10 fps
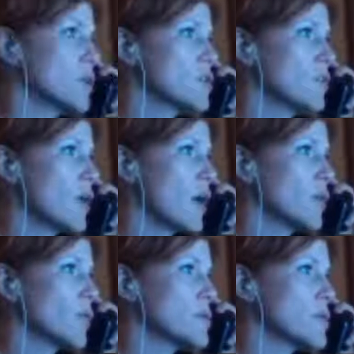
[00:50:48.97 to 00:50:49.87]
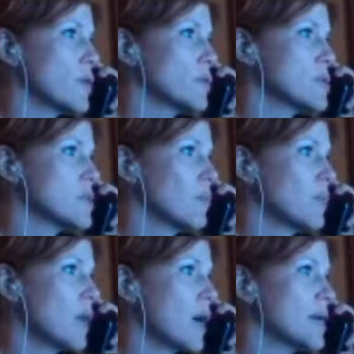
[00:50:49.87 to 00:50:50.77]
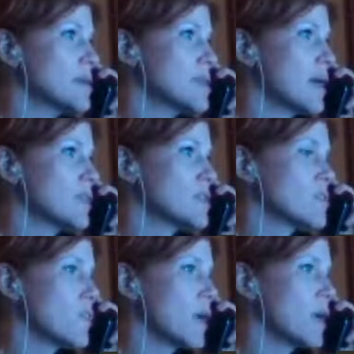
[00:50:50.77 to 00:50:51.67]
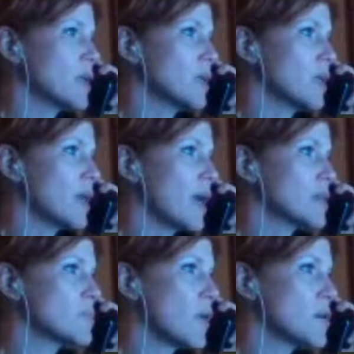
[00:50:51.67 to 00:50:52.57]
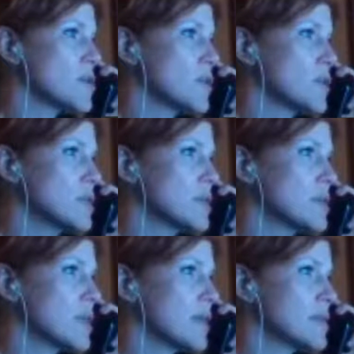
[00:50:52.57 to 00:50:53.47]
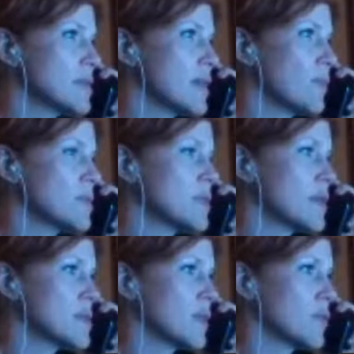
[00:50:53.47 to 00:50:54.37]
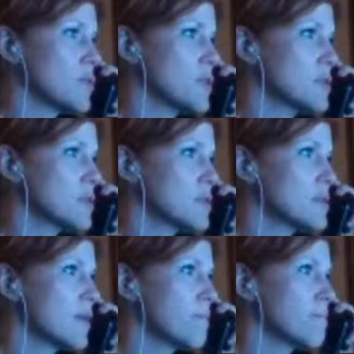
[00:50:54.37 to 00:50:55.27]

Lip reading: which of the following results implies that the spread in x bar decreases as the sample size increases?